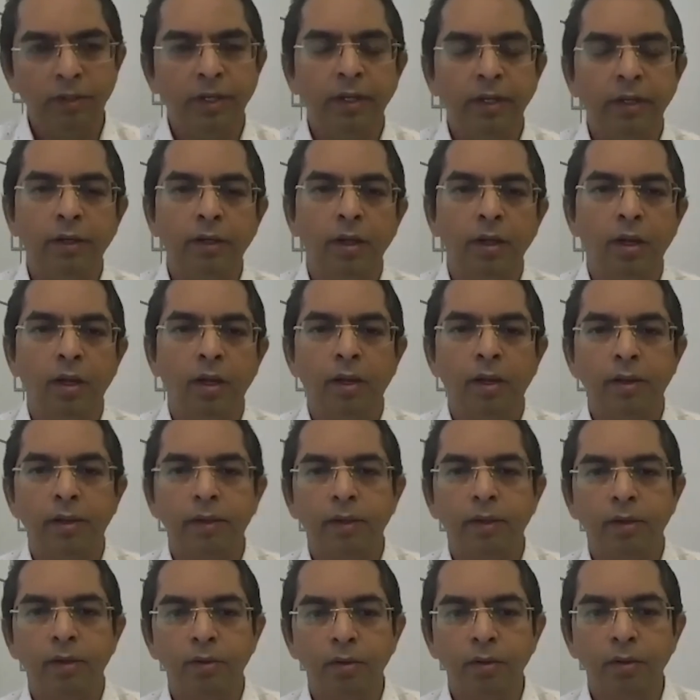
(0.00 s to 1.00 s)
think a
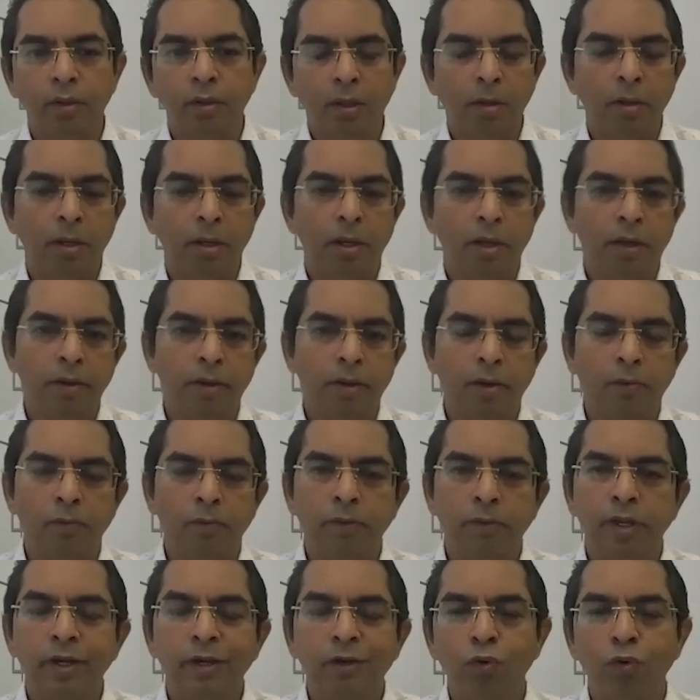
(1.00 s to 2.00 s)

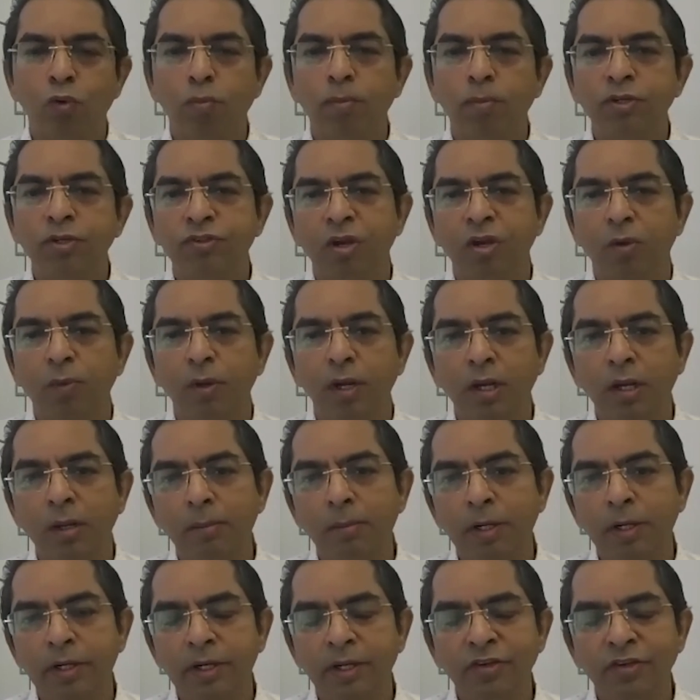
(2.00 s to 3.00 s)
very robust
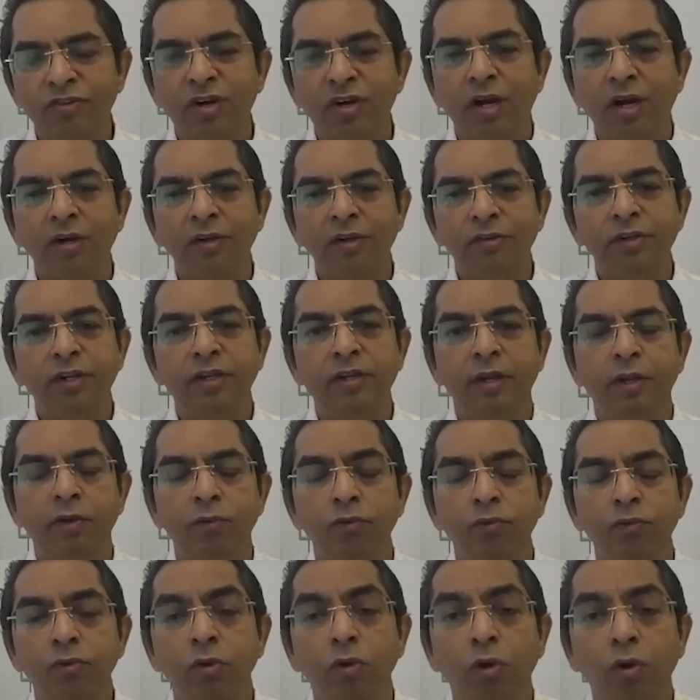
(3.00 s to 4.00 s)
availability strategy
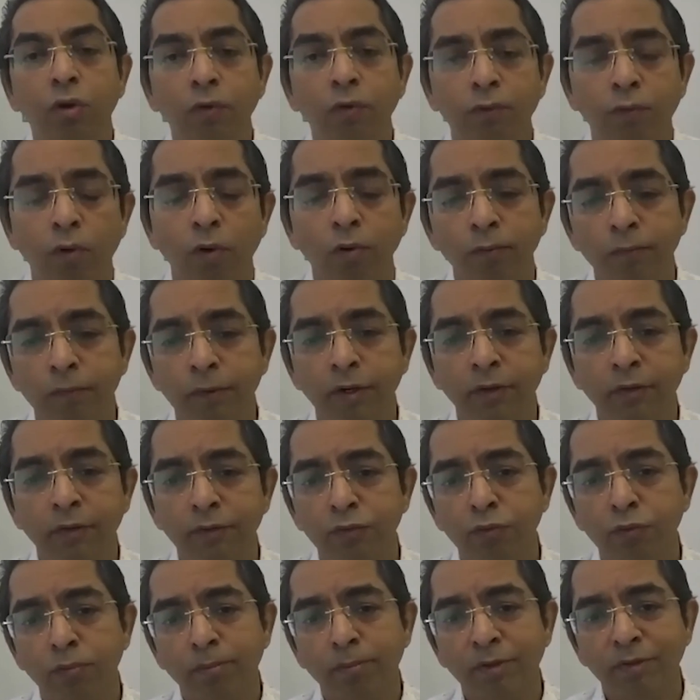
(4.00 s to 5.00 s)
gives a lot of
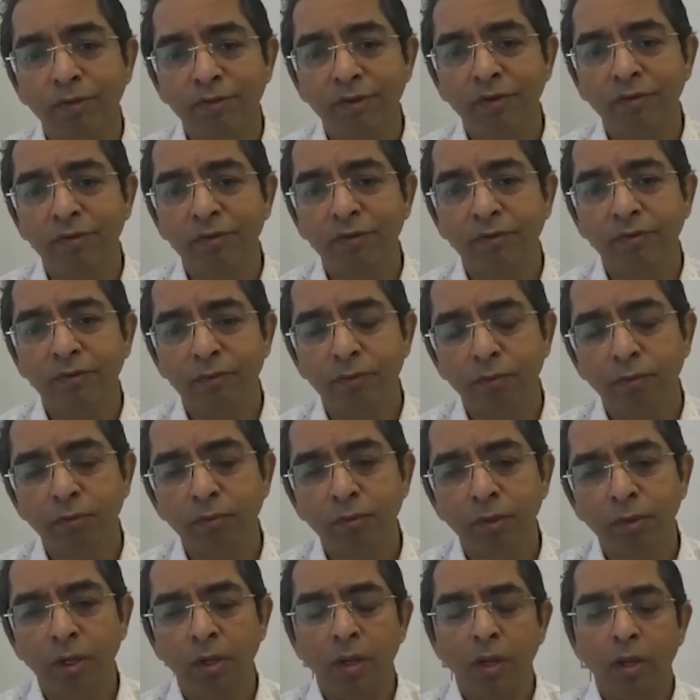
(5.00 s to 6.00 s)
confidence to businesses
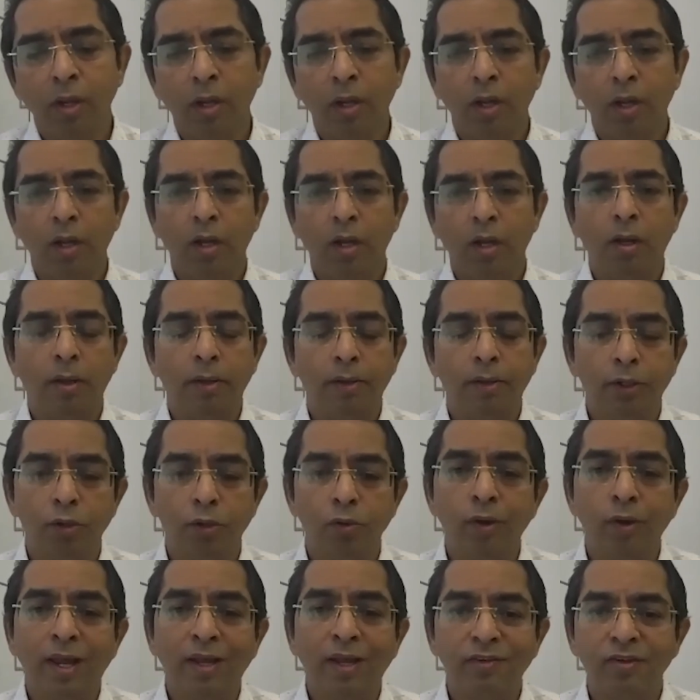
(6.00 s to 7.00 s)
to
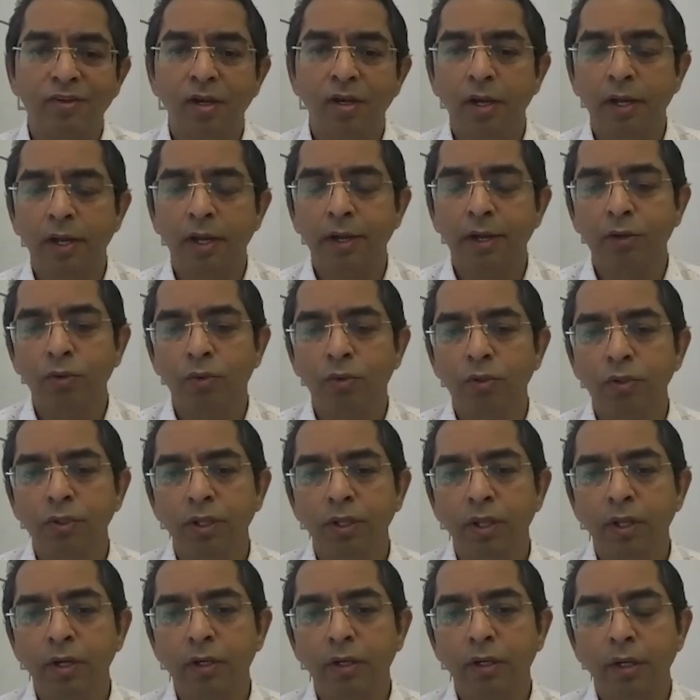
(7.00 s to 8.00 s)
accelerate on
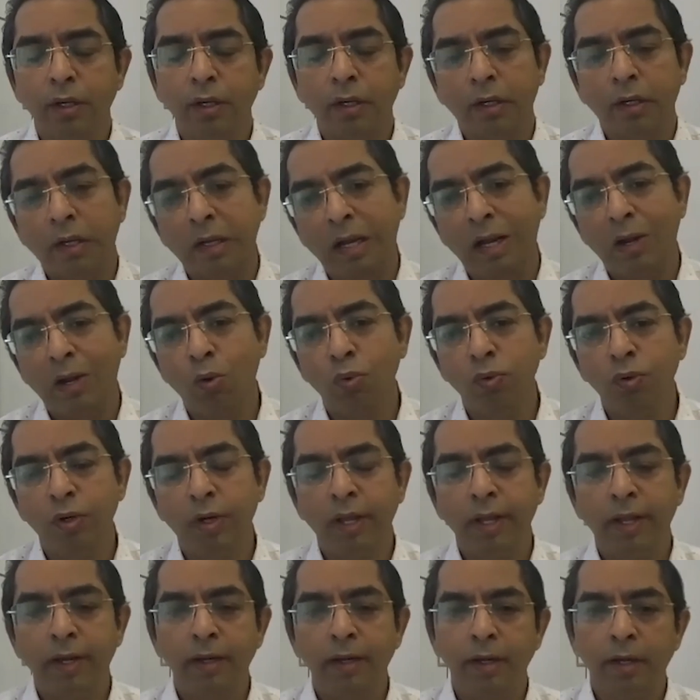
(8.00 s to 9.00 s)
their cloud
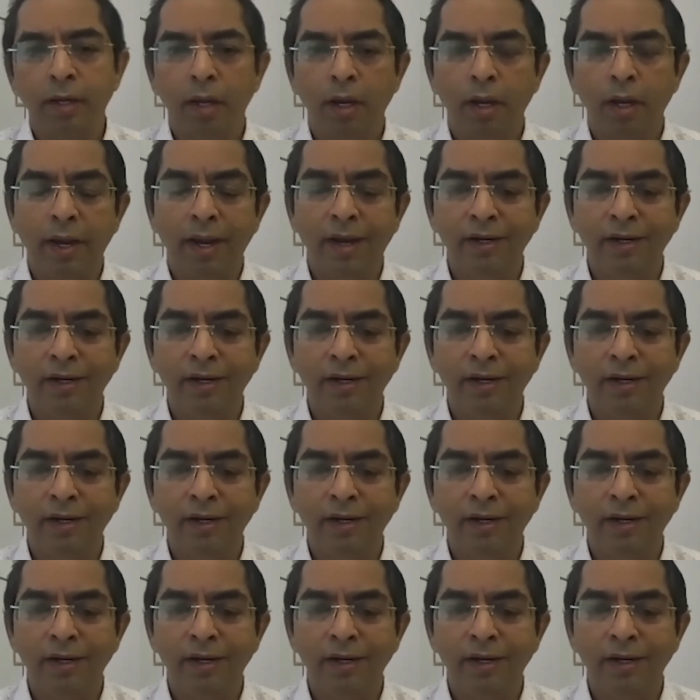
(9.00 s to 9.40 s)
and